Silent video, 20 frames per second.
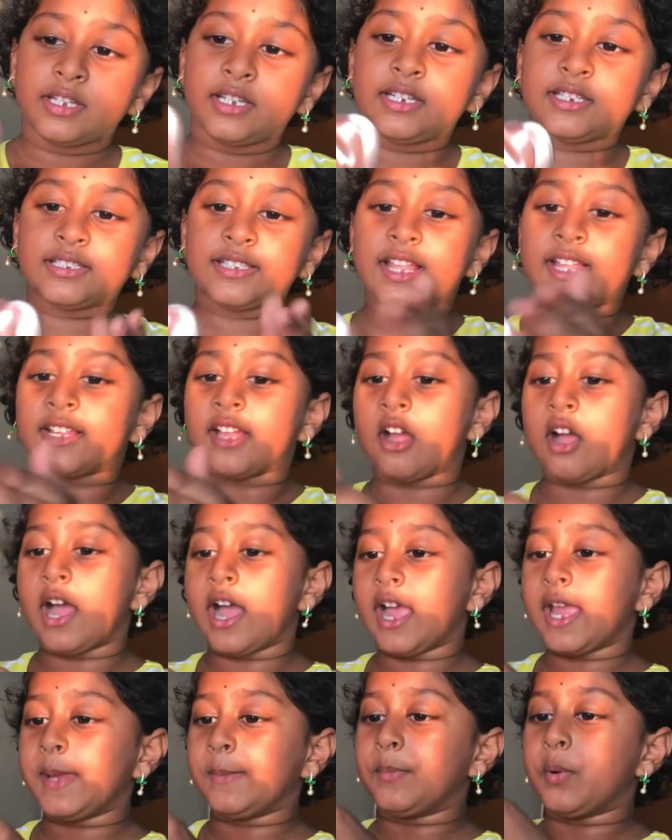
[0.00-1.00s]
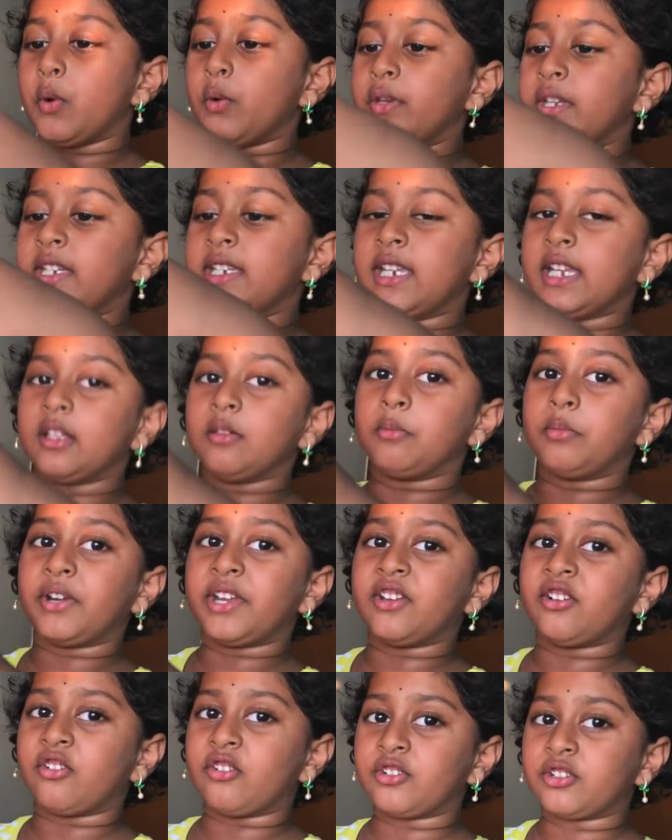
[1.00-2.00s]
It's like a high ponytail
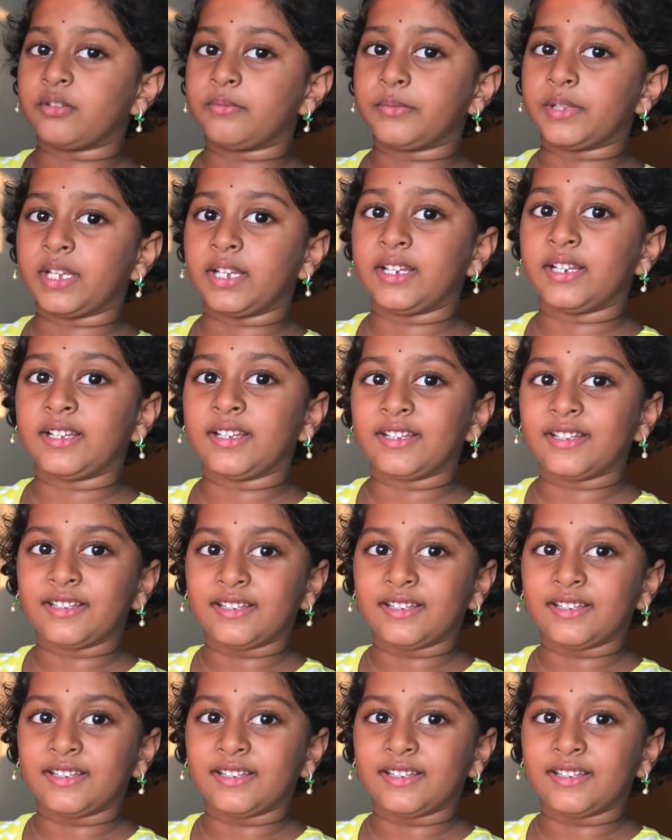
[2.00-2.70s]
braid or something.